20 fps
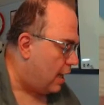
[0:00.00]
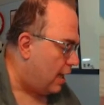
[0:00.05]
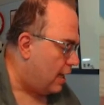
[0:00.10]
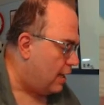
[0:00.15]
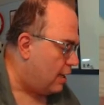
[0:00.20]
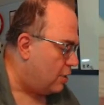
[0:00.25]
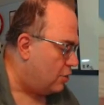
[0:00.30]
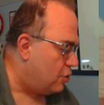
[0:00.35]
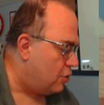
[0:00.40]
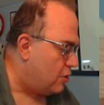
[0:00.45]
I
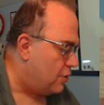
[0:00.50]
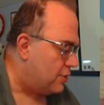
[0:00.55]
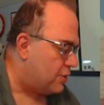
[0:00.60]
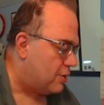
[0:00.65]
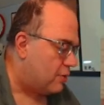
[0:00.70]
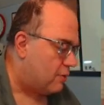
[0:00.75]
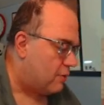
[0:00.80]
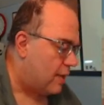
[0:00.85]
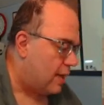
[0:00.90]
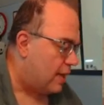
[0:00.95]
can choose
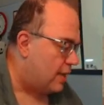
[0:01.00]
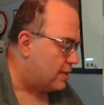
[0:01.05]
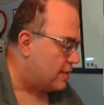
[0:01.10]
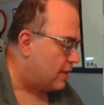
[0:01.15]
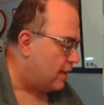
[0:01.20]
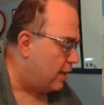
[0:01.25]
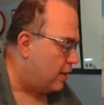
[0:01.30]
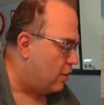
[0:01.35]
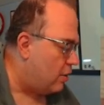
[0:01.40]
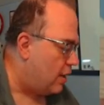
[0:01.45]
to rest.
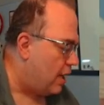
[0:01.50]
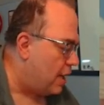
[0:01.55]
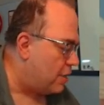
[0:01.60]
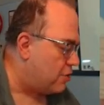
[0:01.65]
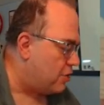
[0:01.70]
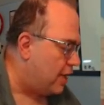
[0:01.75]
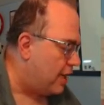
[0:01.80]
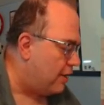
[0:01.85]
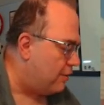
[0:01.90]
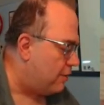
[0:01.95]
I could
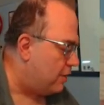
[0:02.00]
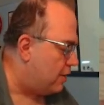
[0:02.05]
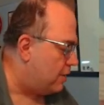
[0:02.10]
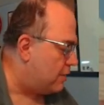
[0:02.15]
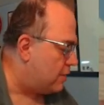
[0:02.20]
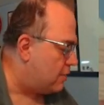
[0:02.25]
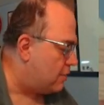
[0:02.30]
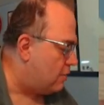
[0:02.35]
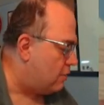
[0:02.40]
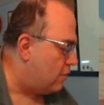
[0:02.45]
actually get rid of
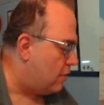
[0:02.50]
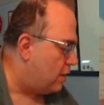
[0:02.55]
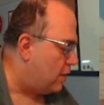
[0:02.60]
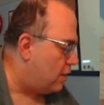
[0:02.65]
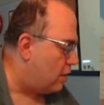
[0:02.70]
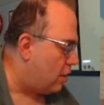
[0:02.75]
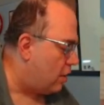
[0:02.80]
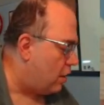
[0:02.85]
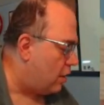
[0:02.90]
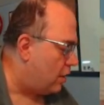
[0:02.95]
this critter
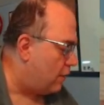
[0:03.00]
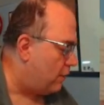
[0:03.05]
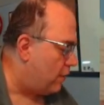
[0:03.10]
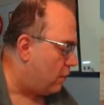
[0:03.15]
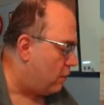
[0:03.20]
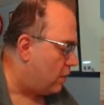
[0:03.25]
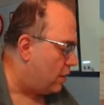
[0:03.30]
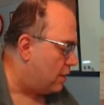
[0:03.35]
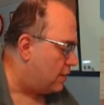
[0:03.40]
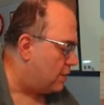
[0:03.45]
card if I
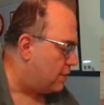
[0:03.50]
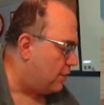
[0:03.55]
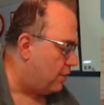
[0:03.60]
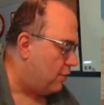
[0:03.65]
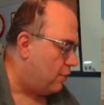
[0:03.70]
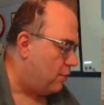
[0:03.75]
wanted to.